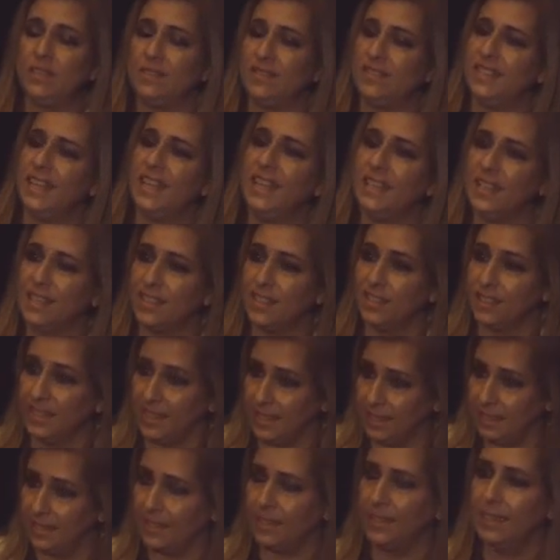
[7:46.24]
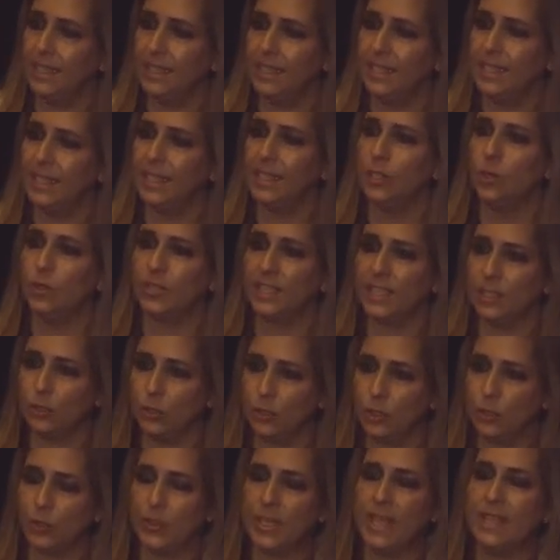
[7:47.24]
container did in order
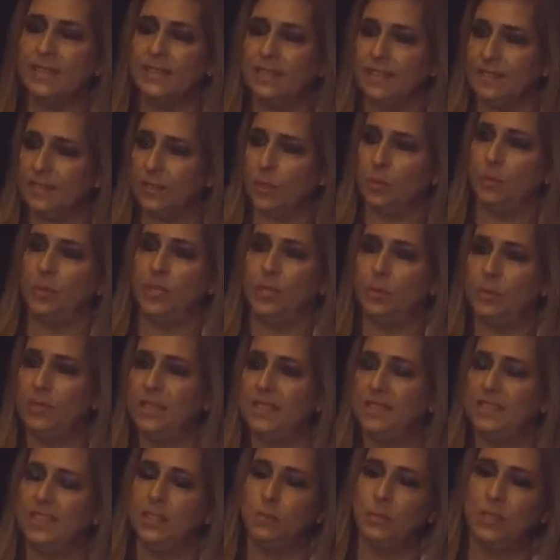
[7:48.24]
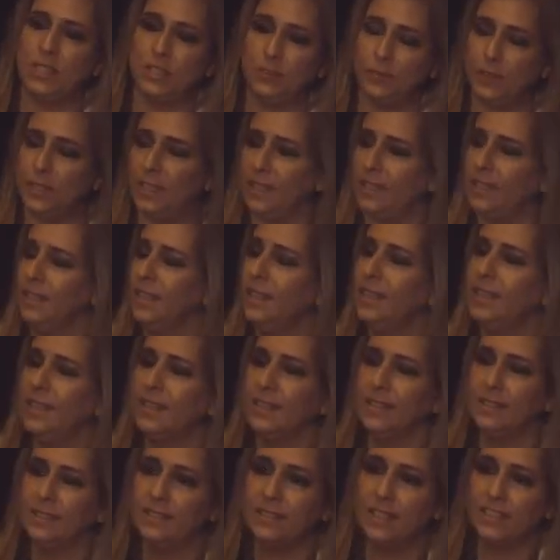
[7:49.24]
to create interoperability between
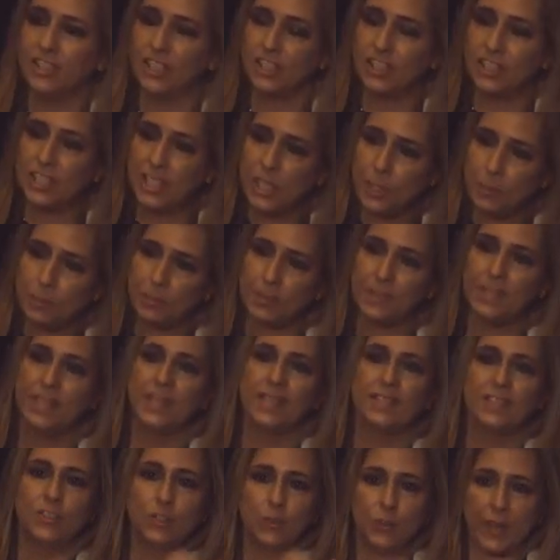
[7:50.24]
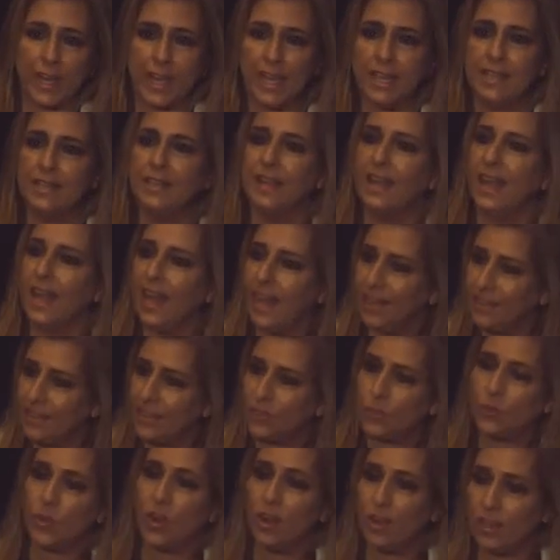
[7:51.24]
the ship, train, and
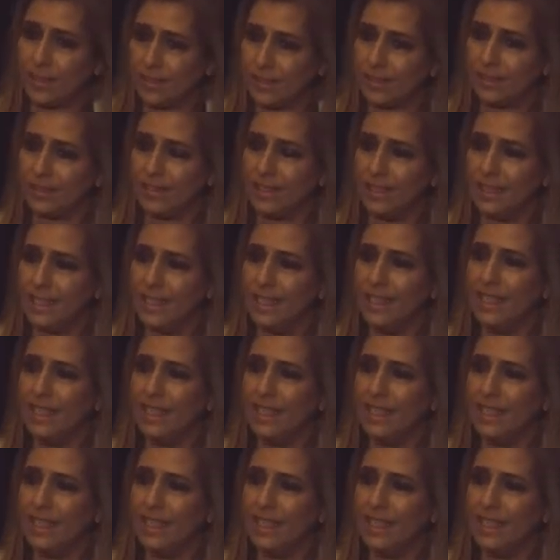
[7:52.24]
the trucks.